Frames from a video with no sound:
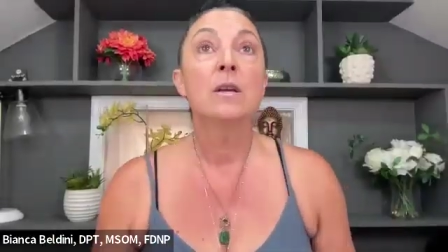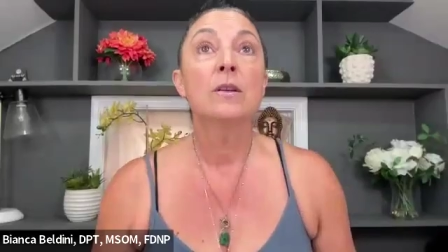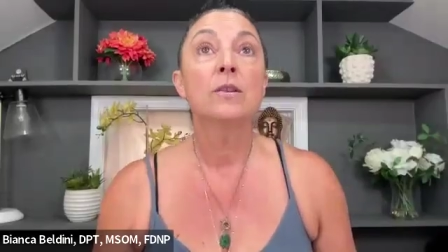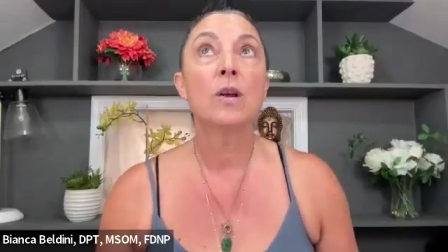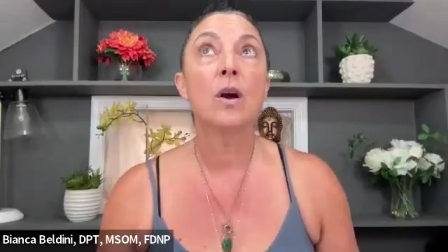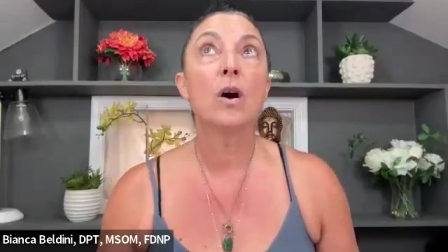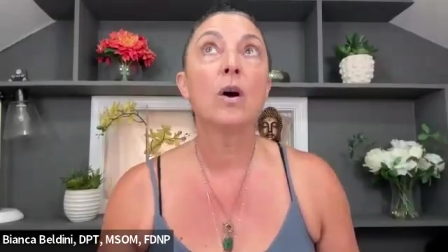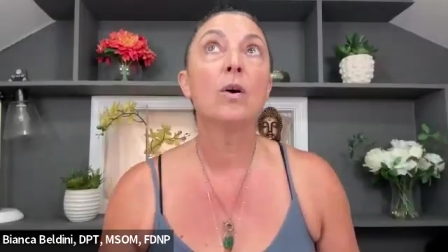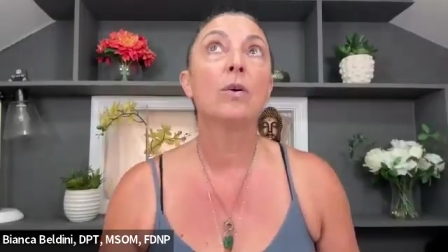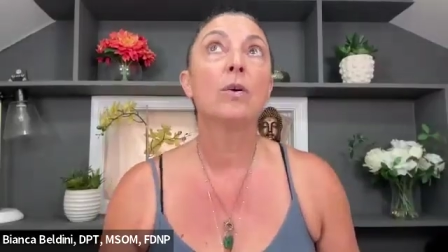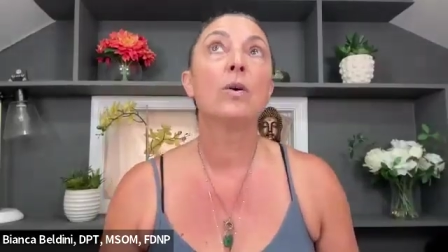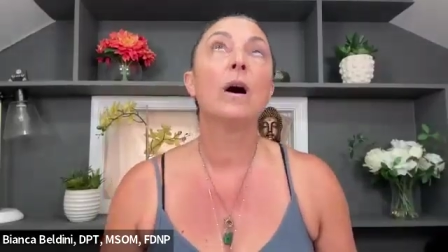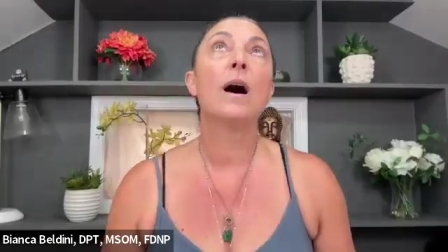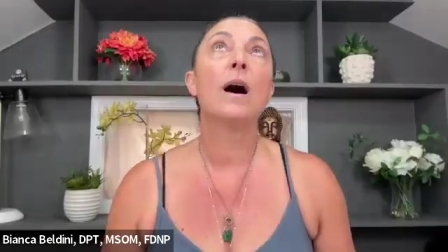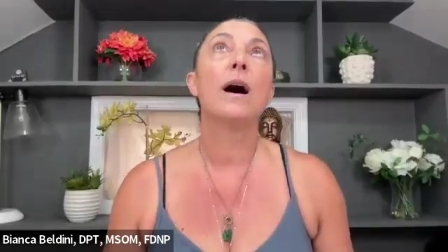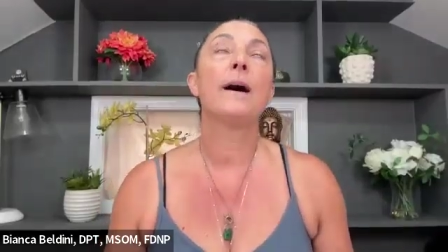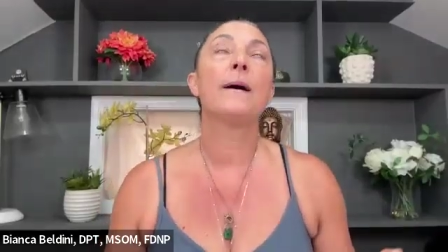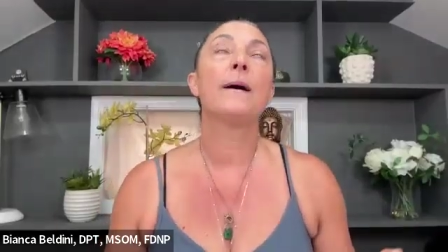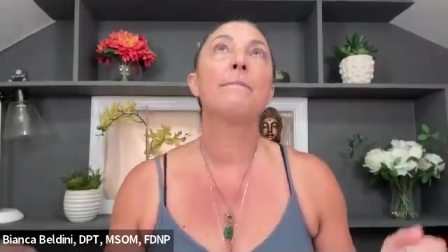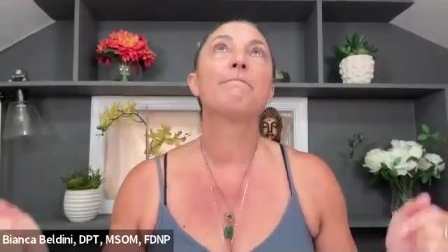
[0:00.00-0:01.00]
So
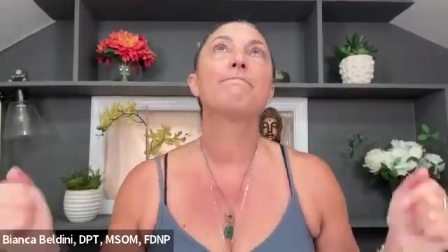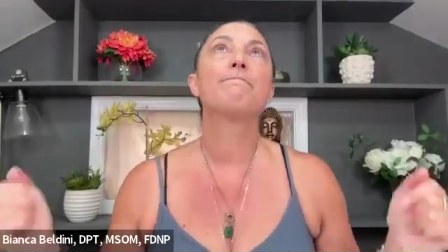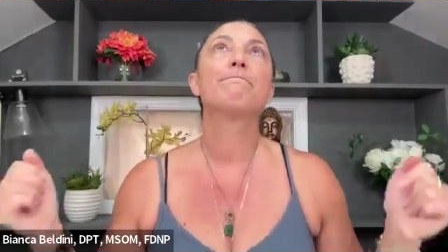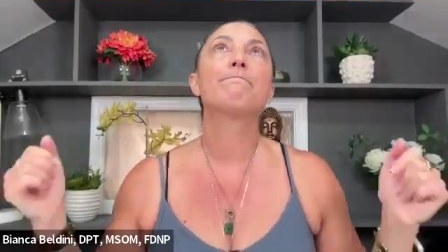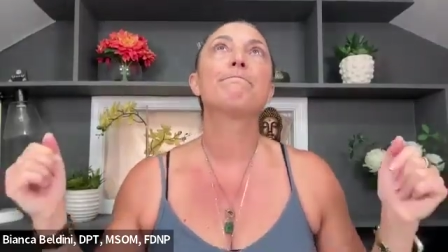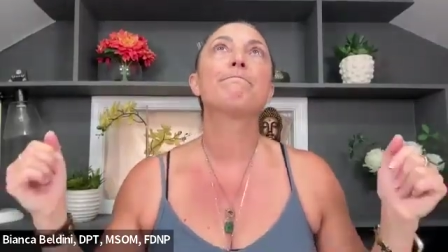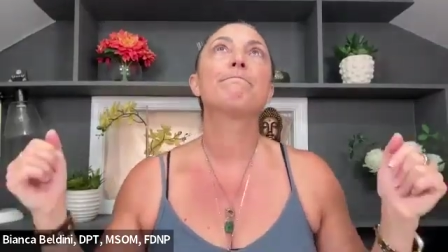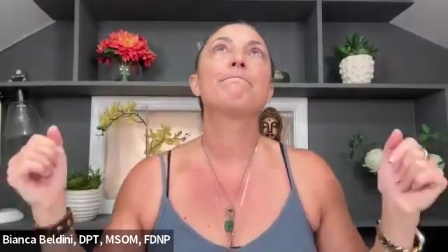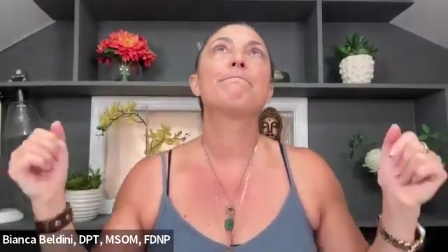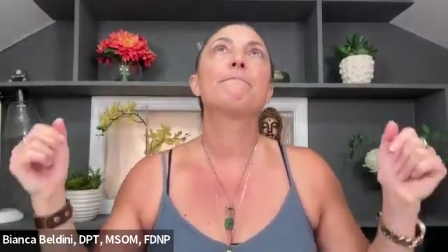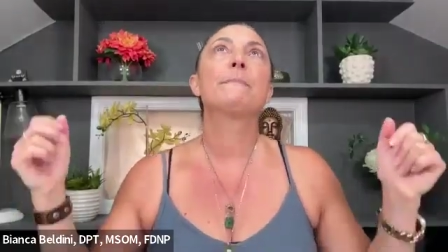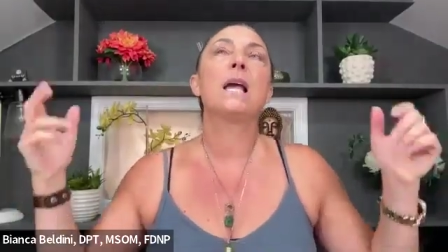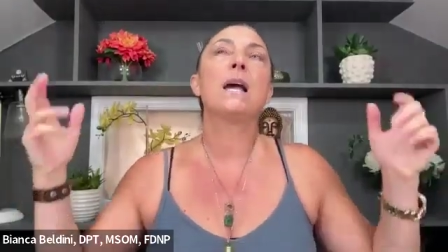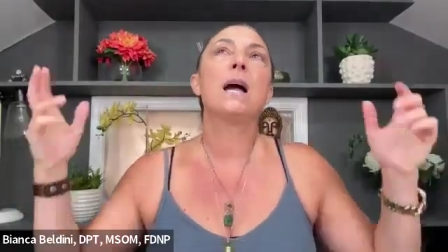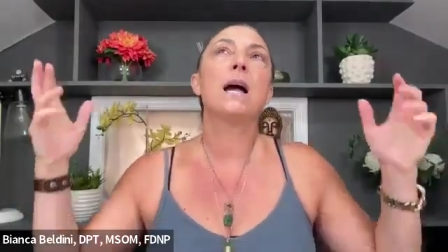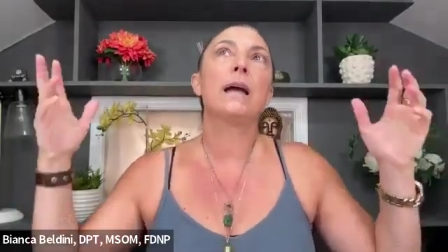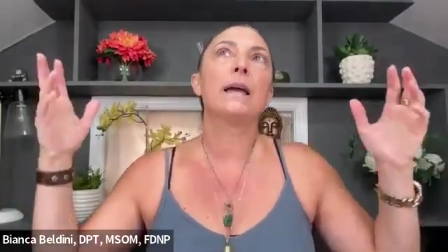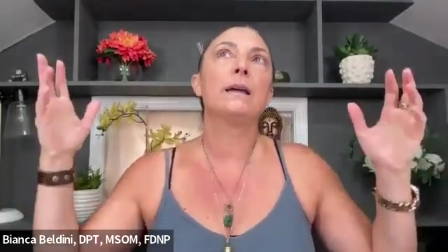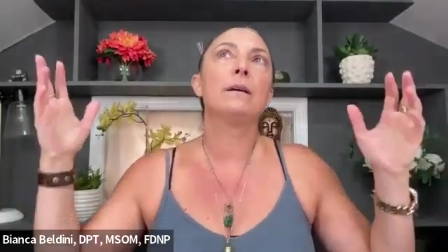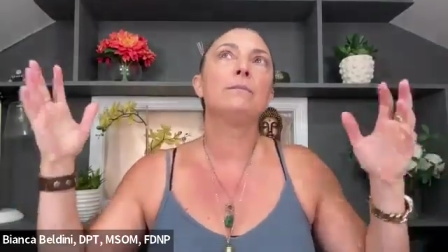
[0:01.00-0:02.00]

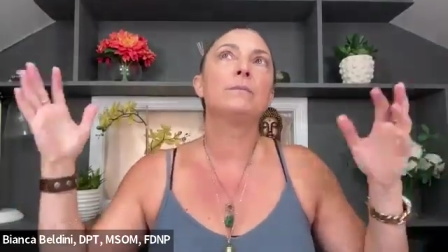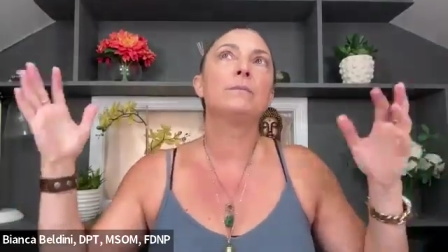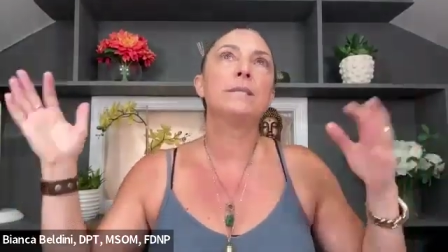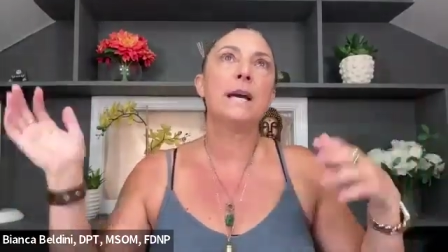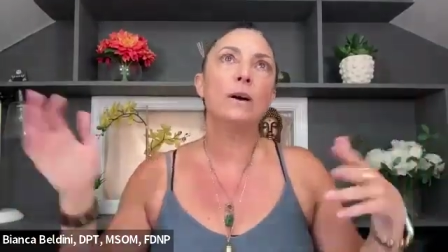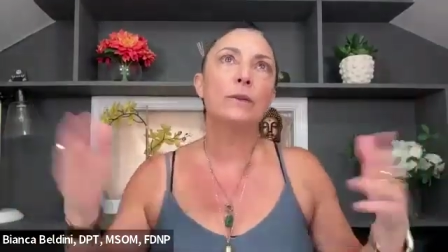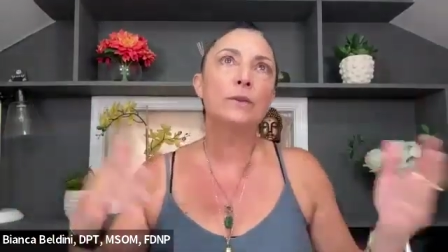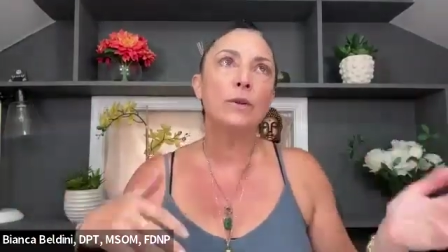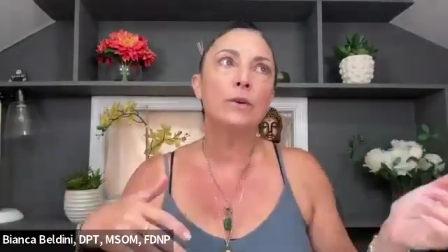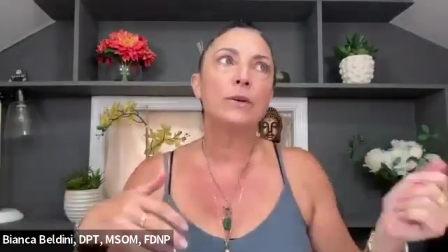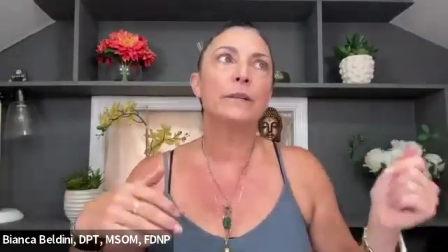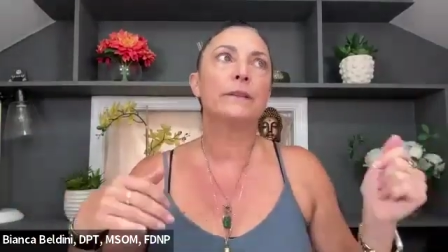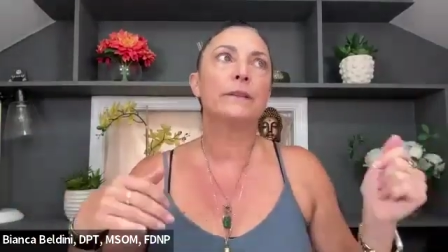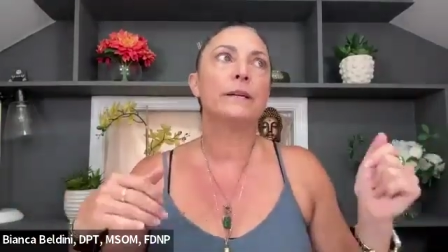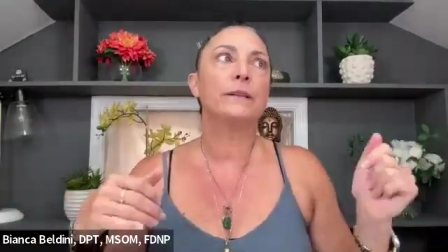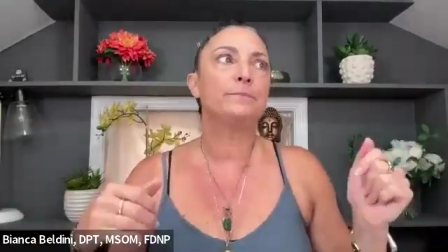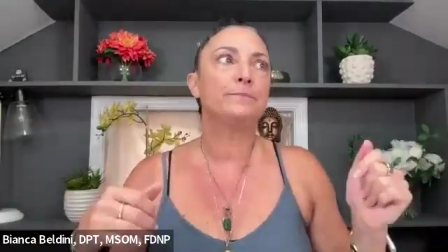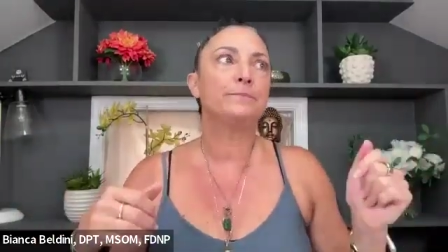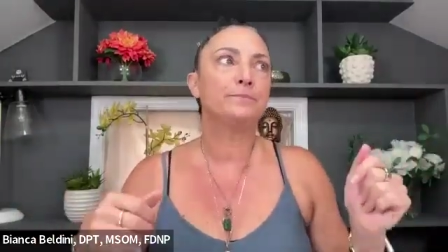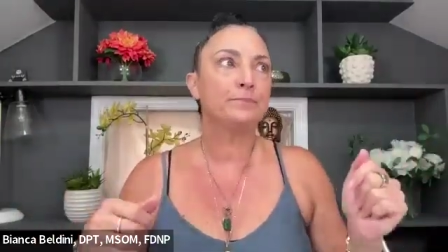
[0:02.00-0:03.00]
I downloaded
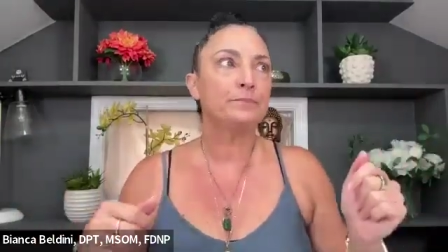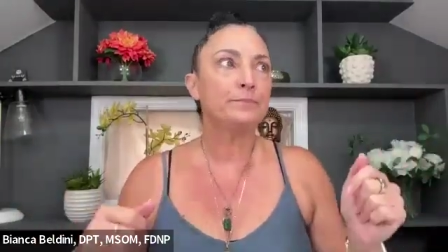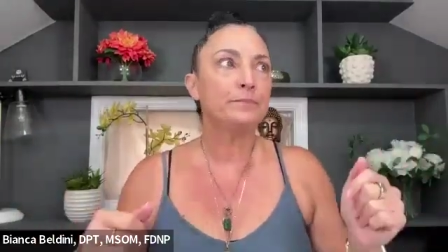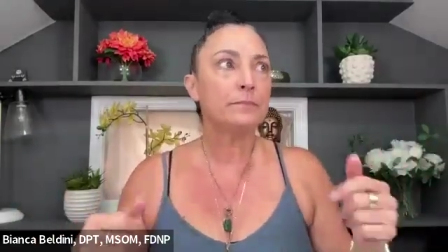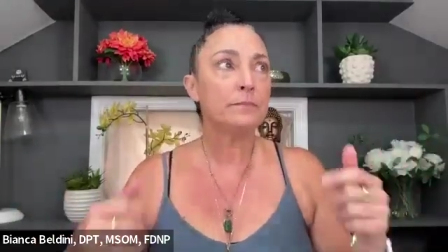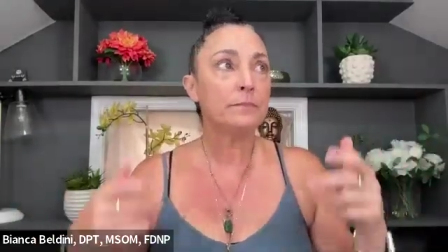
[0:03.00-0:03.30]
them